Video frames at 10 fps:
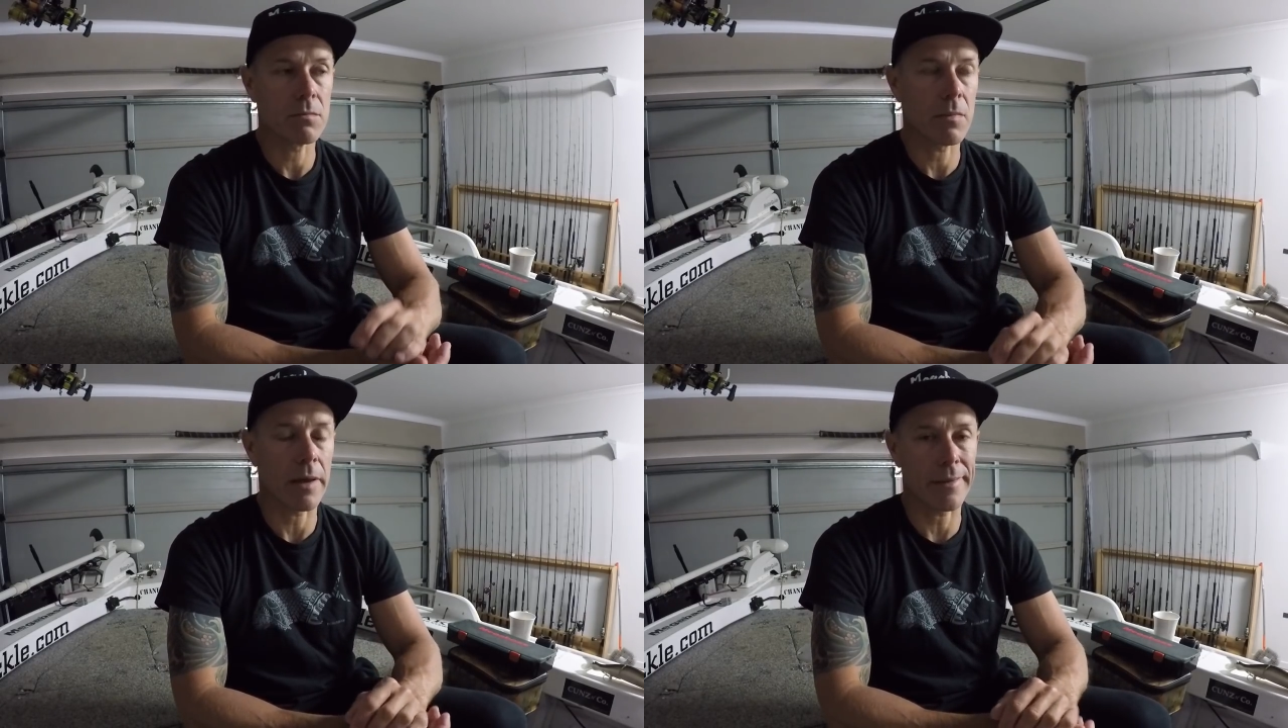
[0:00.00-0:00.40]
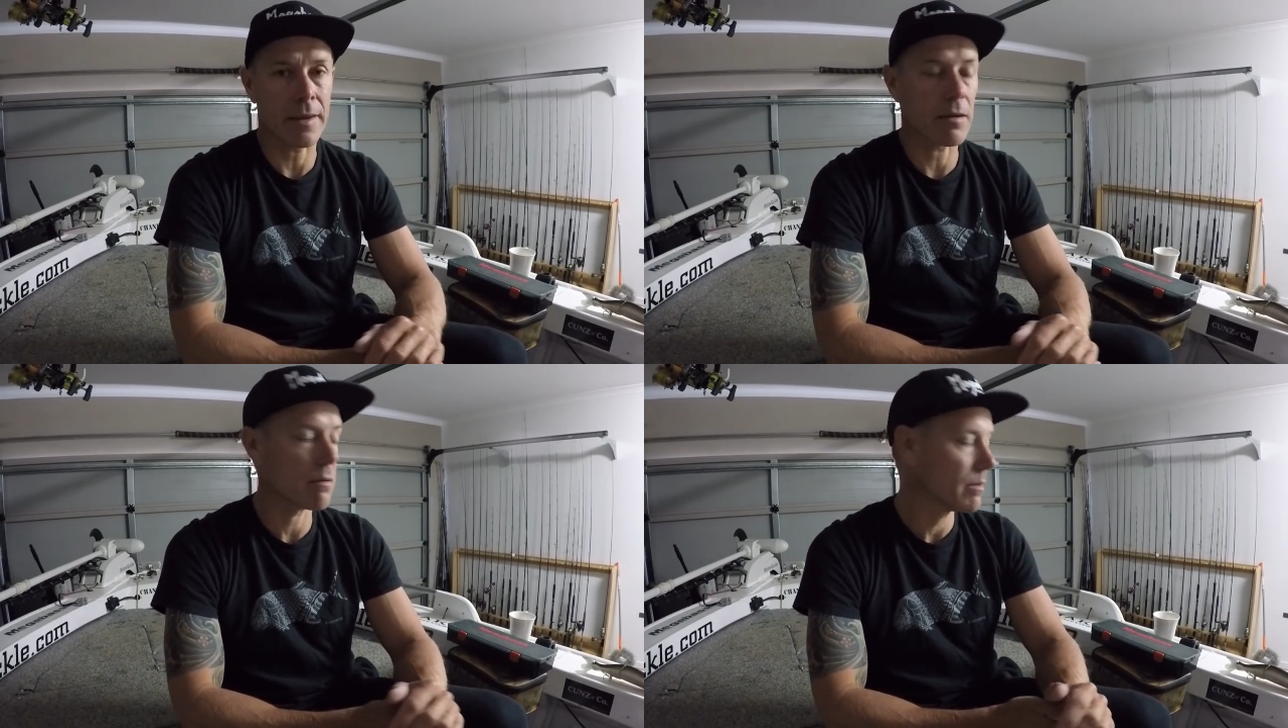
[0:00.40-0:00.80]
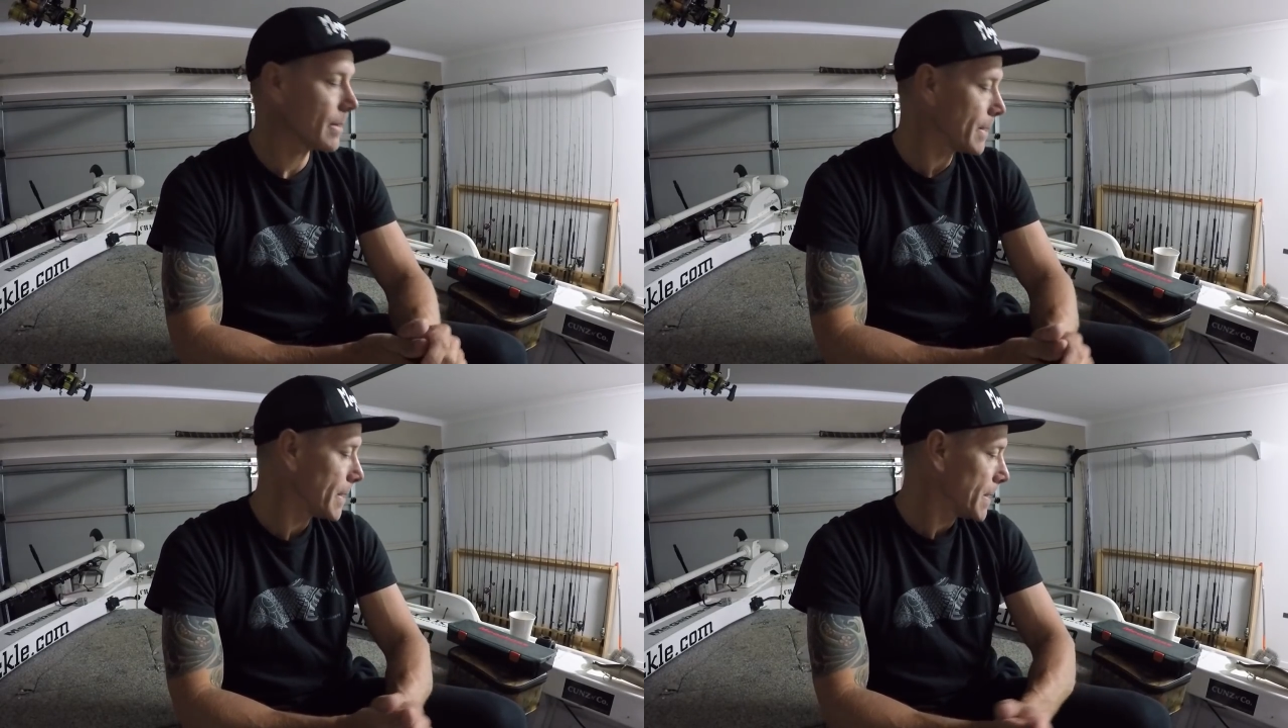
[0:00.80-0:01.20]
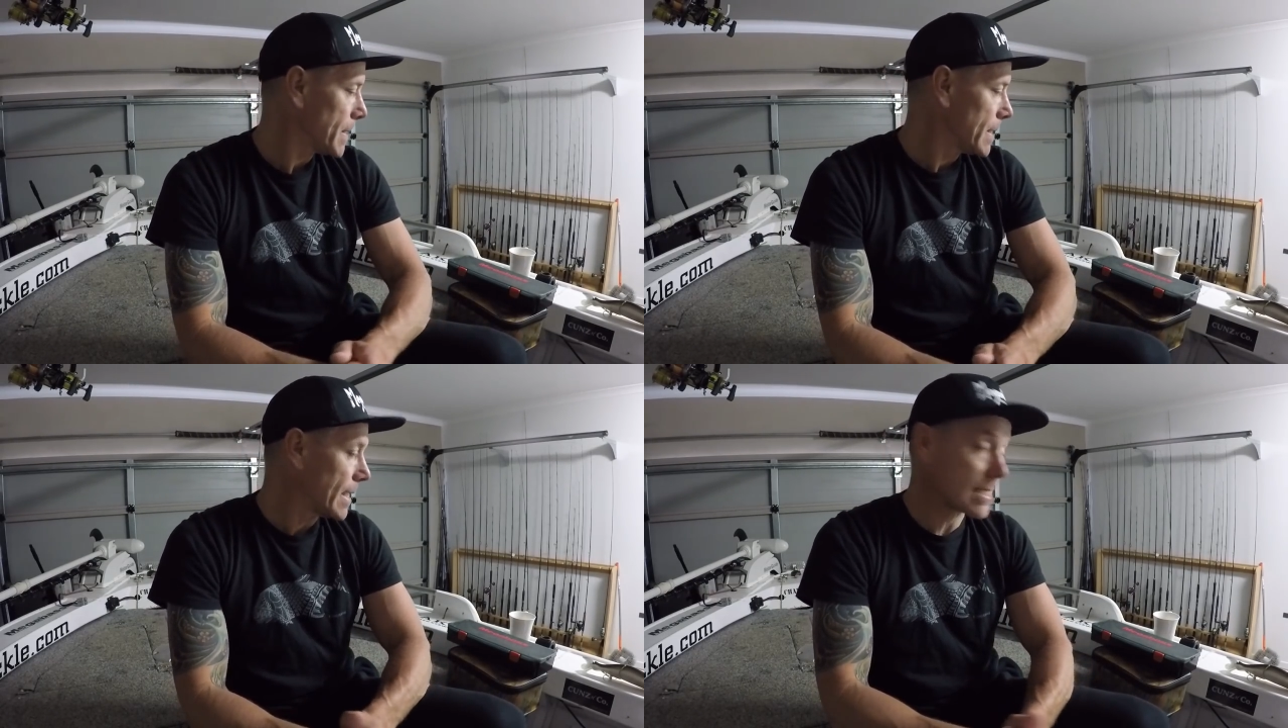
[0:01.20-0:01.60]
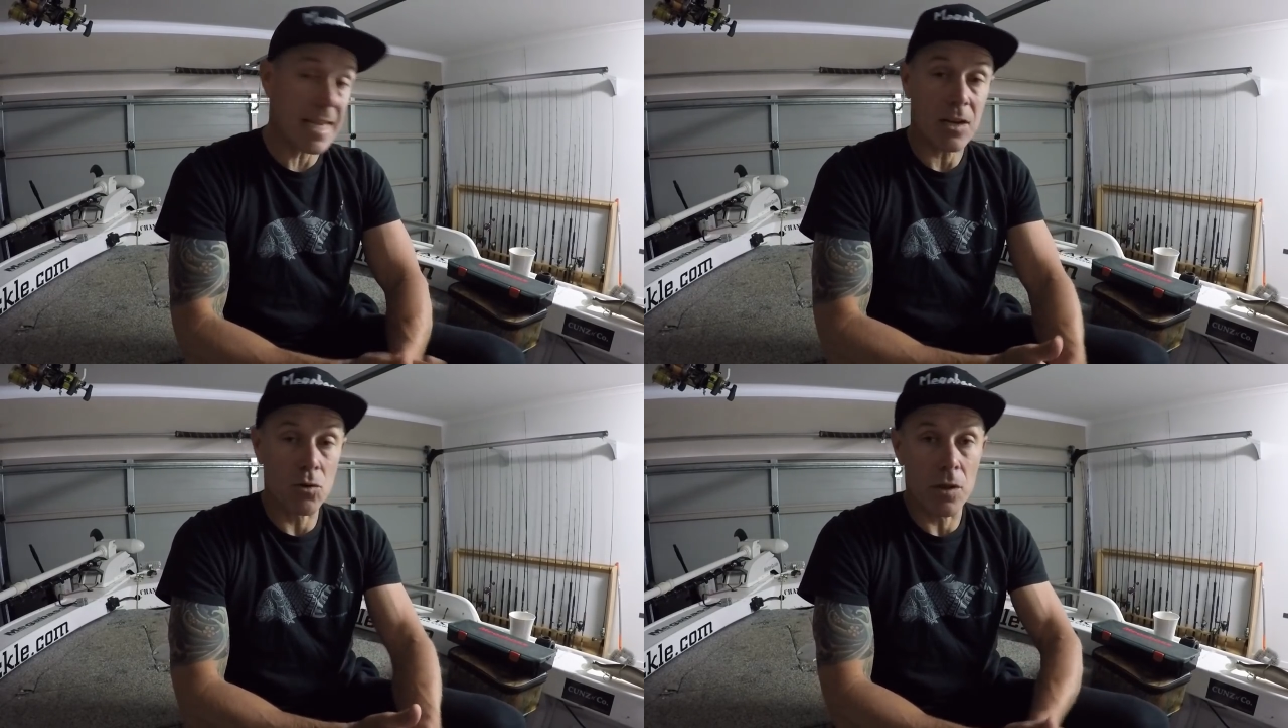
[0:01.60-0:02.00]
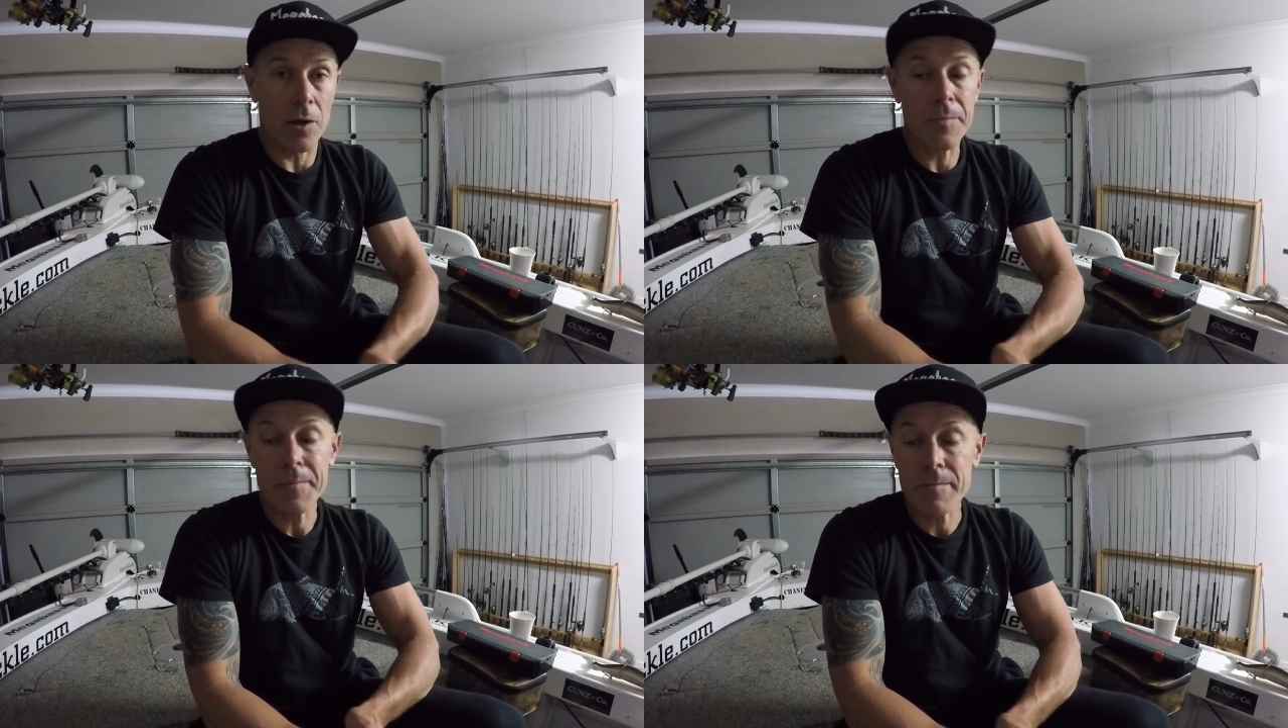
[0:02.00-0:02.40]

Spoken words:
I think. It's that good though.